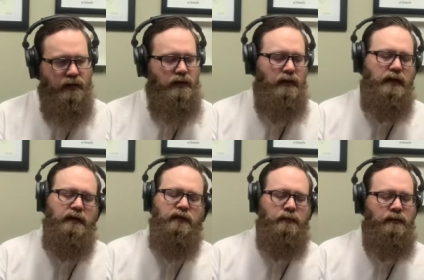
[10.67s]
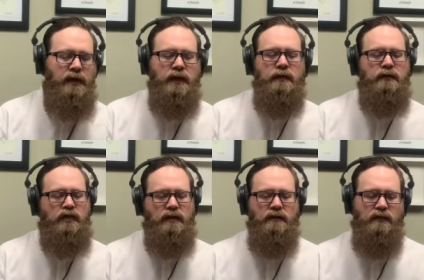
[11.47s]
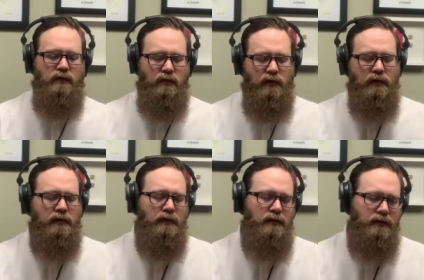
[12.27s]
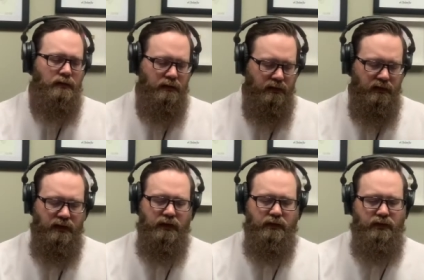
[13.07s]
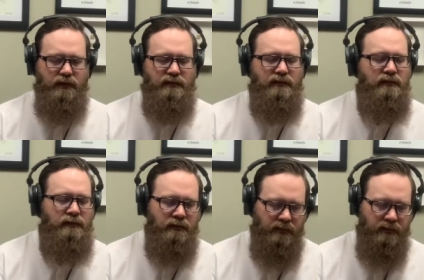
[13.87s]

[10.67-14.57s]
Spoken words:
She never mentions the word addiction.